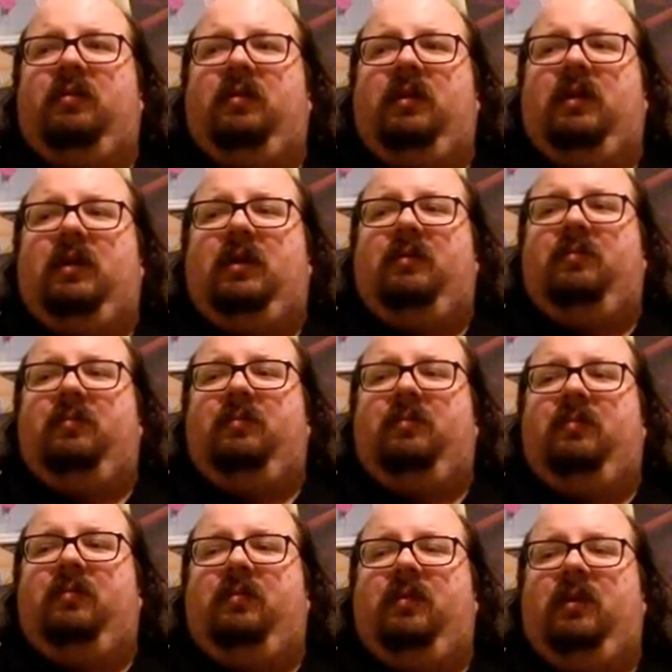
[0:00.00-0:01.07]
the
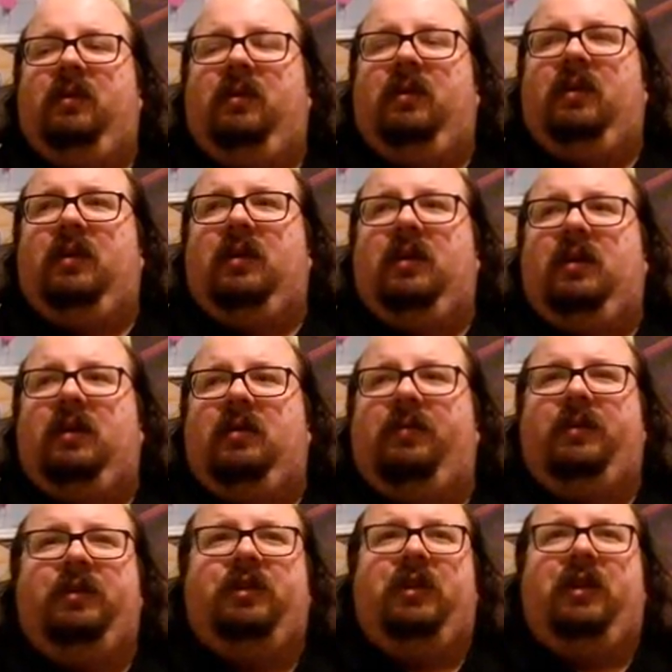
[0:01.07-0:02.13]

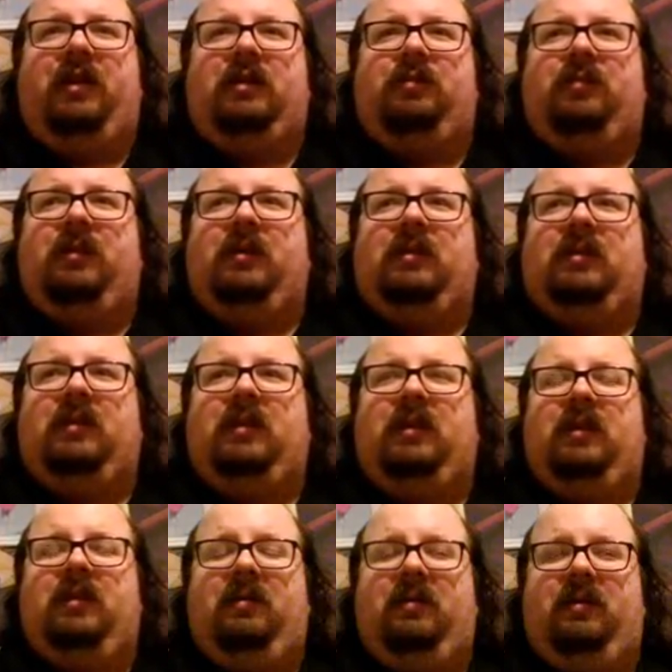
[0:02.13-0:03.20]
RPG aspects.
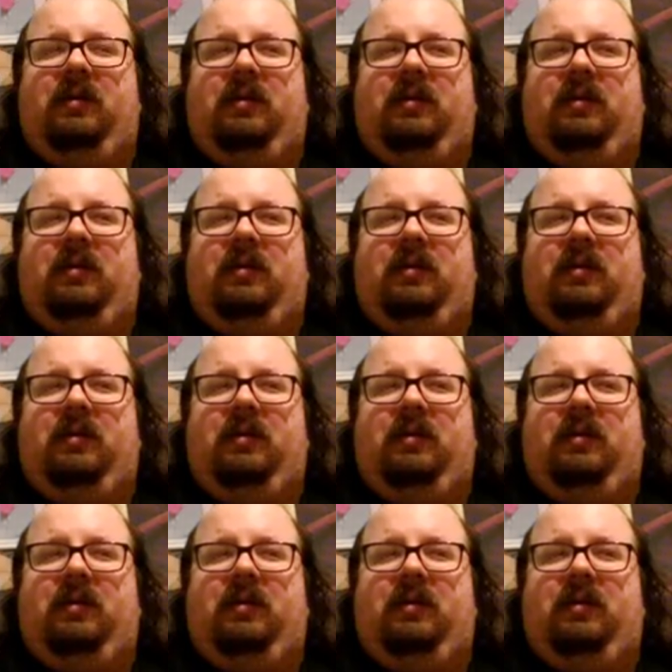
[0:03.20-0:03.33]
I